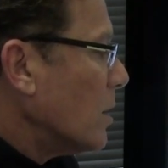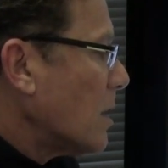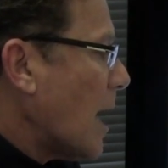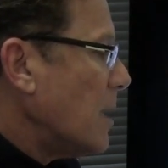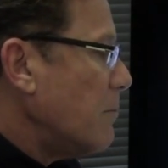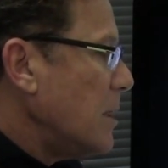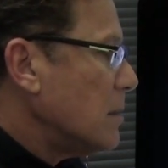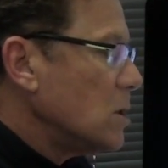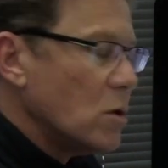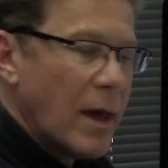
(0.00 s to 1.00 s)
What kind of
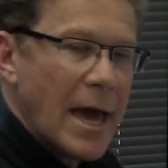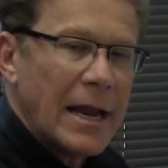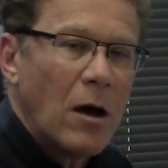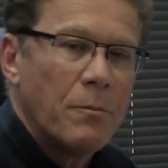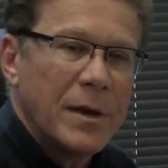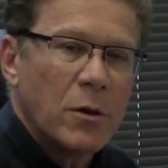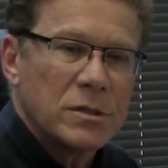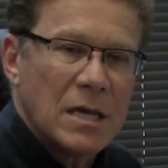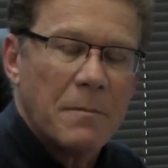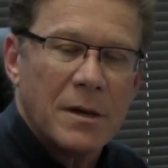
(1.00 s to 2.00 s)
meal you had? How
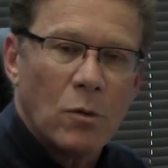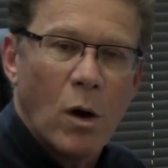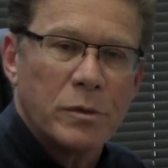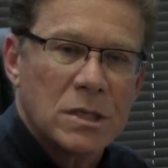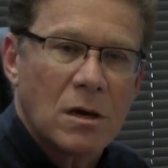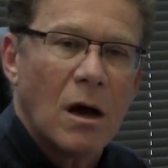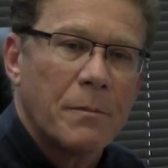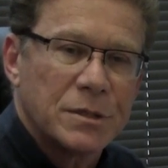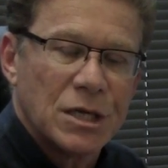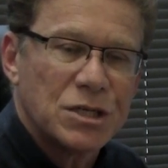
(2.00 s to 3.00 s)
big was that meal? What was the
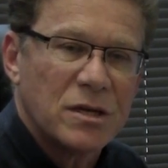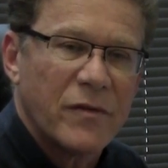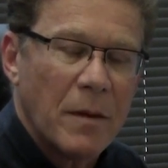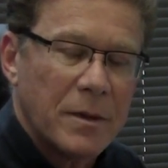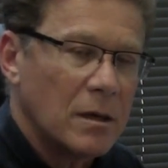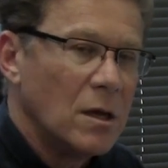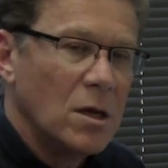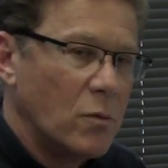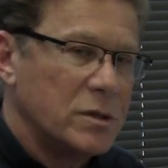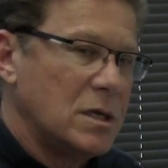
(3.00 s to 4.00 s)
composition of that
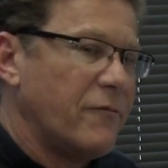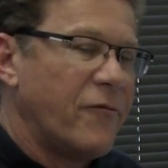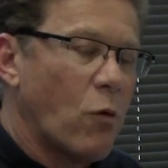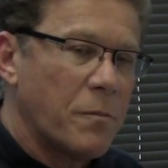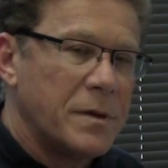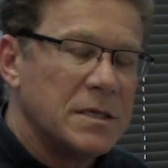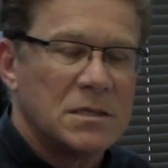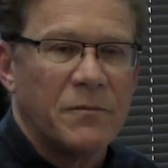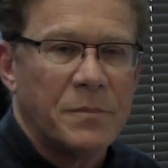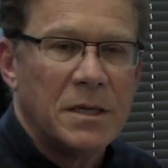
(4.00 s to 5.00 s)
meal? Was it 4
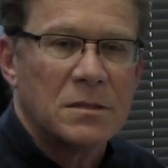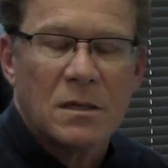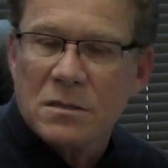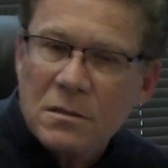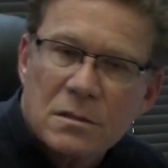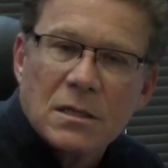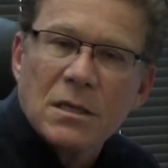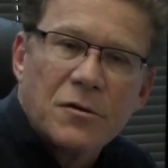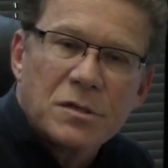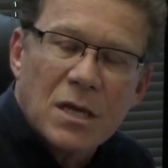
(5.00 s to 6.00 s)
pieces of pizza that's still
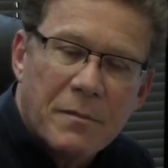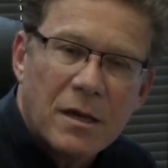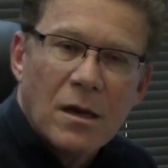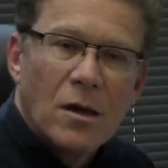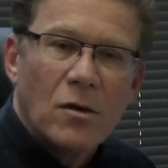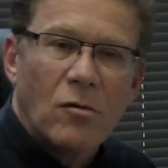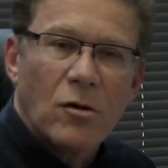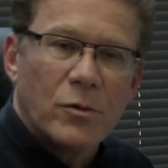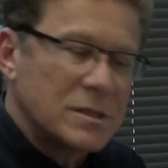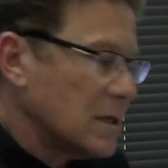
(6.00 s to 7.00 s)
sitting in your stomach?
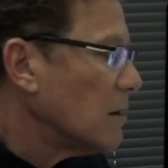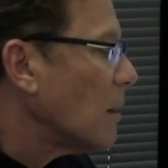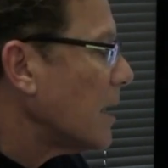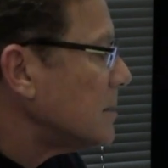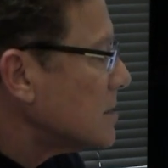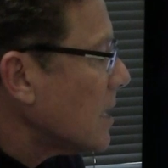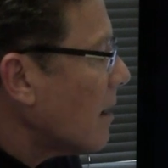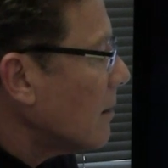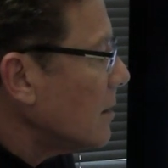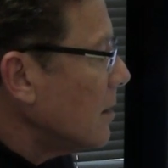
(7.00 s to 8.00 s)
Or was it a light
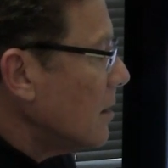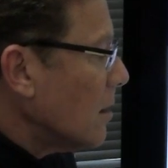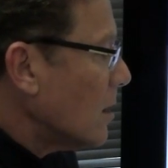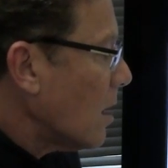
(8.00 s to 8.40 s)
salad?